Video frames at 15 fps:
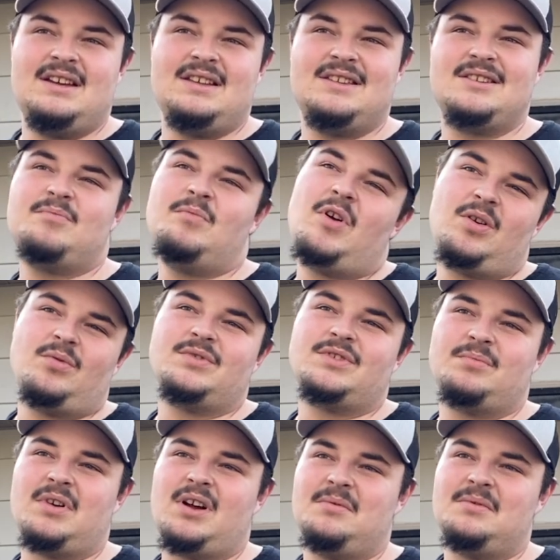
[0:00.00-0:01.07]
the smaller ones are
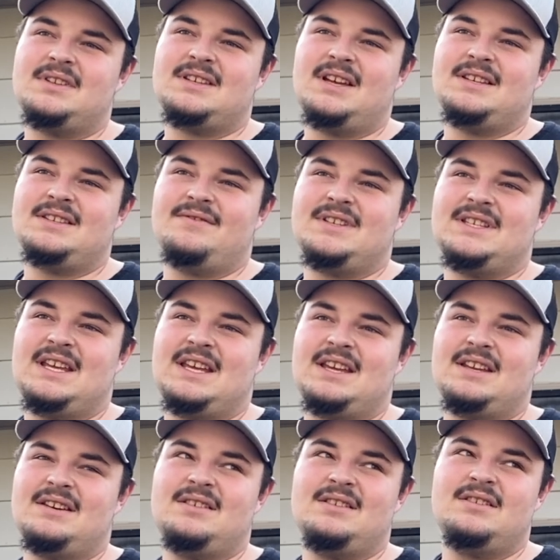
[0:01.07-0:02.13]
probably the size of a
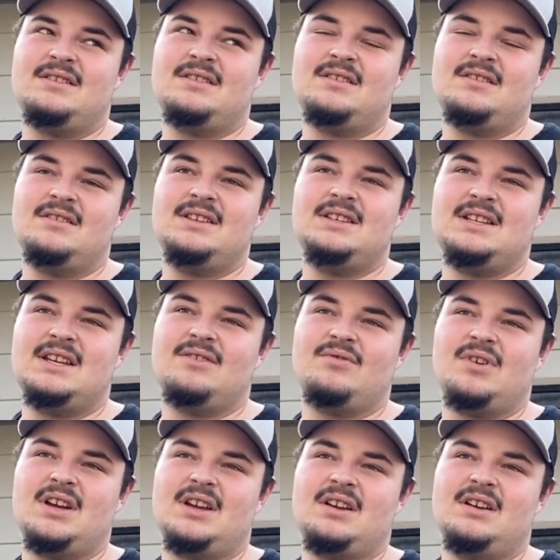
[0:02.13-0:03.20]
10
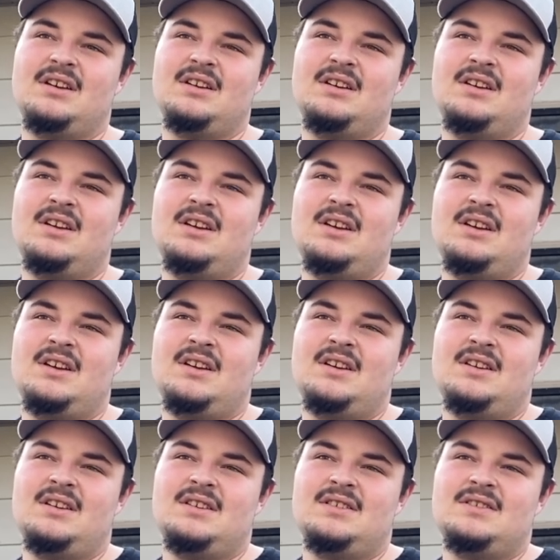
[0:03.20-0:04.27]
ring.
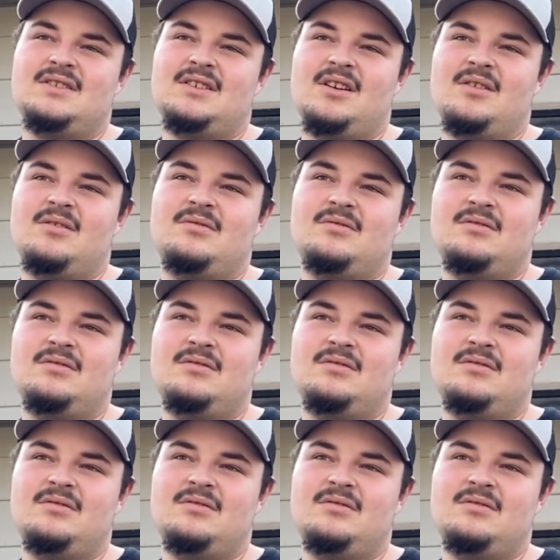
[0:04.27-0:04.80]
So